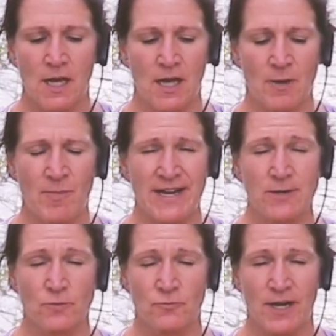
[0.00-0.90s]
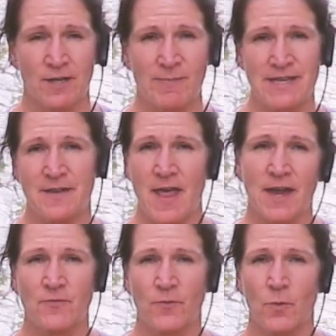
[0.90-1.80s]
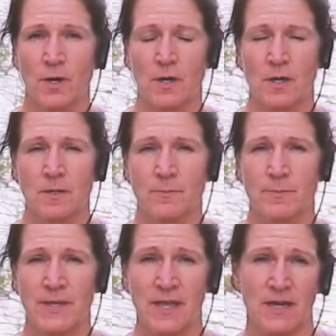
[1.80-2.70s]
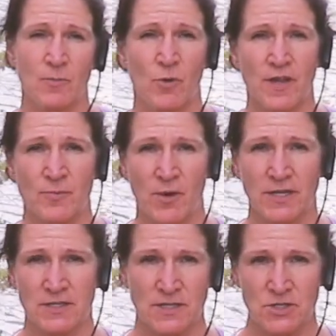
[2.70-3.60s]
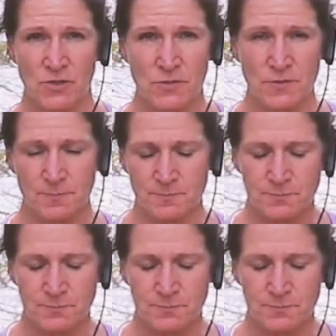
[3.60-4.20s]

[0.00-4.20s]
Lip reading: I don't recommend that for beginning breath practitioners.